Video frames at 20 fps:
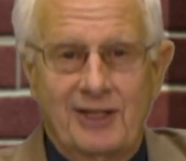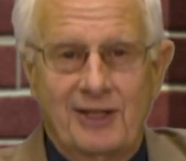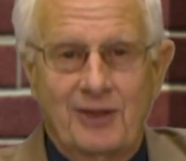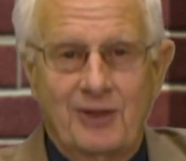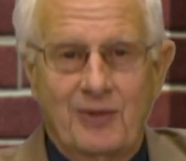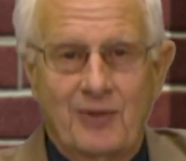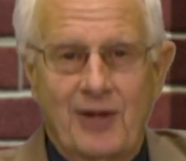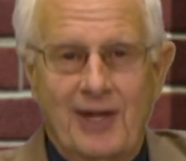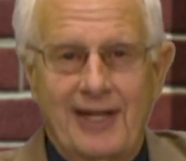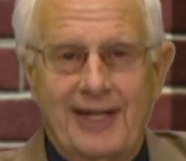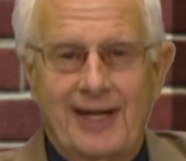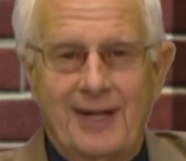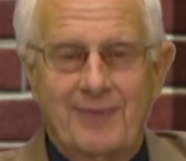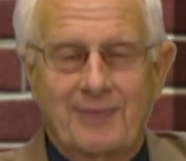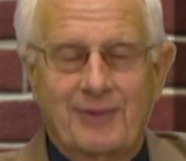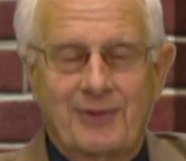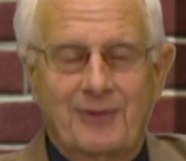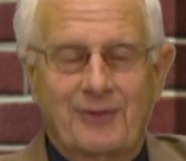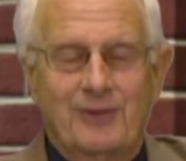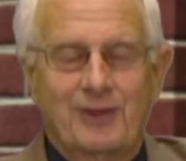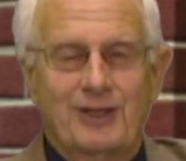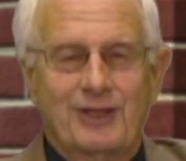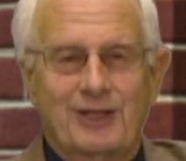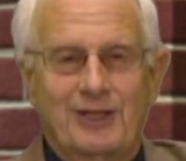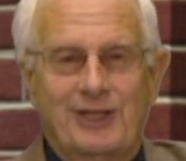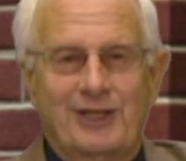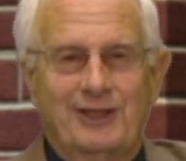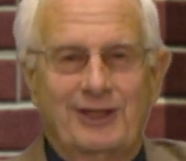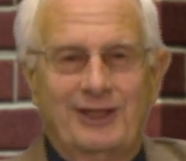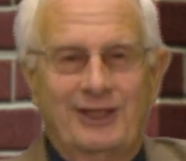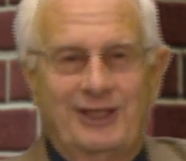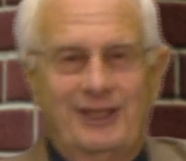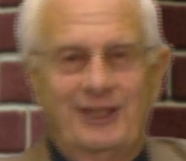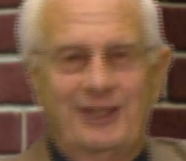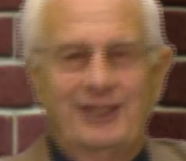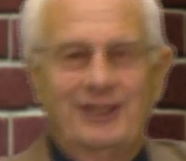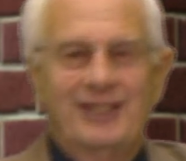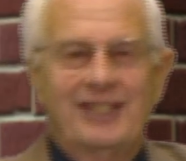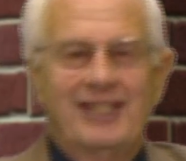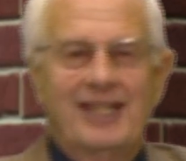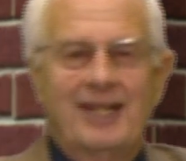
on the way up if we're still here.